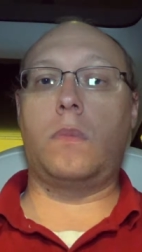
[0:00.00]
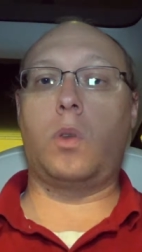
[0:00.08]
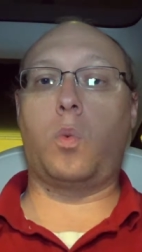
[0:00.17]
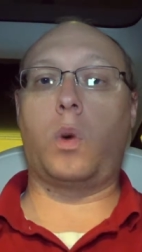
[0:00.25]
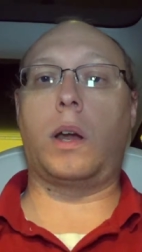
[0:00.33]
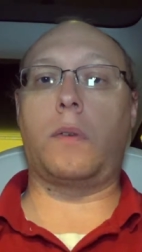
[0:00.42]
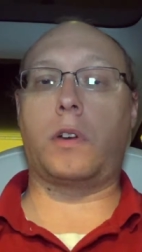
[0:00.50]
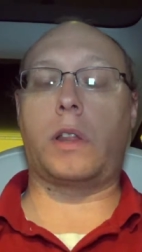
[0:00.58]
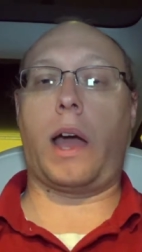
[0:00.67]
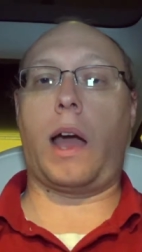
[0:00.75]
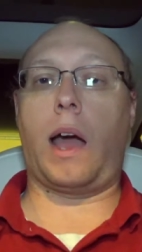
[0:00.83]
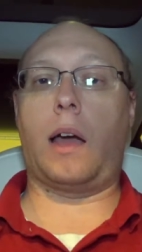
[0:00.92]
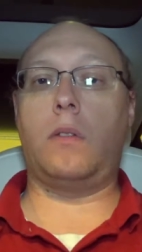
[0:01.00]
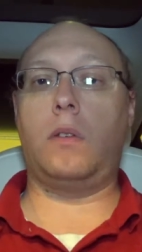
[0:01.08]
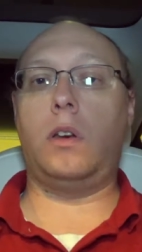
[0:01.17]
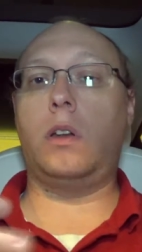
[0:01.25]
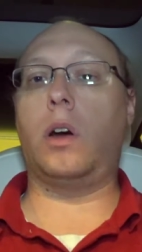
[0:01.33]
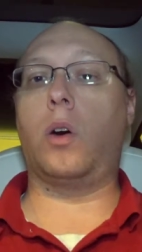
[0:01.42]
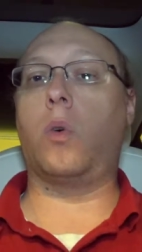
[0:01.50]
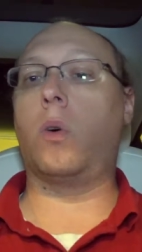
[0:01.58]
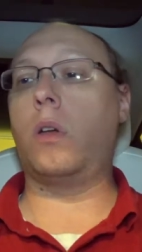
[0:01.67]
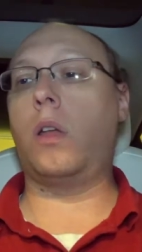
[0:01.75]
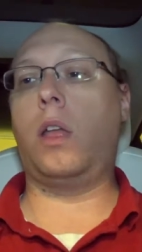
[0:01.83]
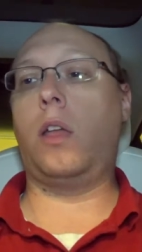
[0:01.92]
Whenever that,
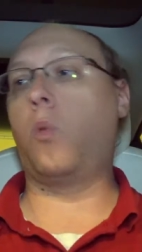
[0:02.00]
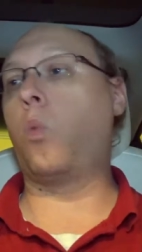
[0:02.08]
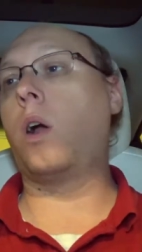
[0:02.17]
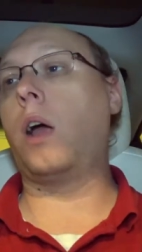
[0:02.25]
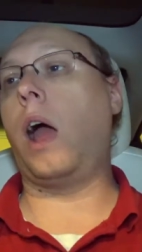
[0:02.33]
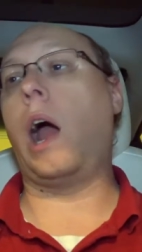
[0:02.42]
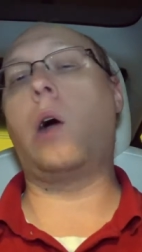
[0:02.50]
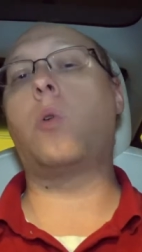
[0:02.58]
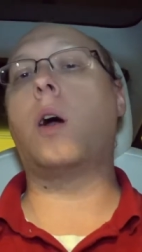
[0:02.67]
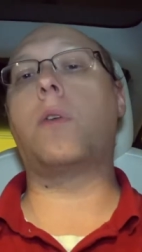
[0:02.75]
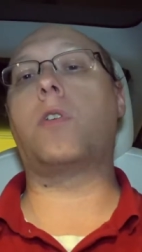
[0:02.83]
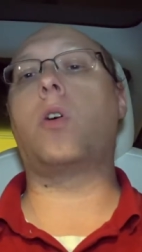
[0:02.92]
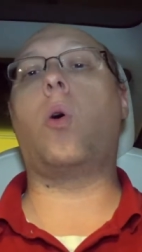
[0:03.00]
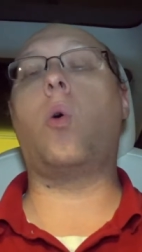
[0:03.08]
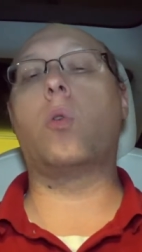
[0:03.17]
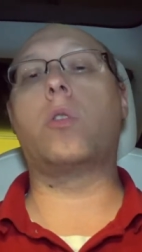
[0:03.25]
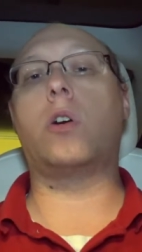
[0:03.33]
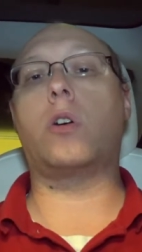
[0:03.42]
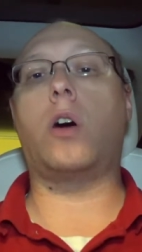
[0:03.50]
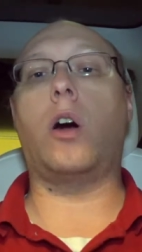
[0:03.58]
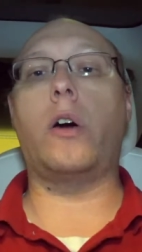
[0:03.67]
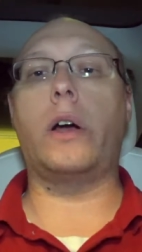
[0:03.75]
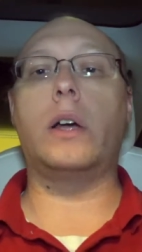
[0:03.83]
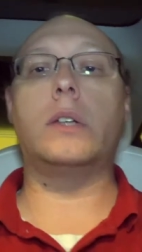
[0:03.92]
however old their
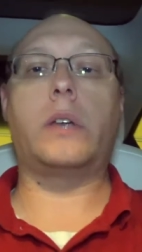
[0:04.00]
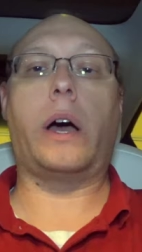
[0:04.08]
car is,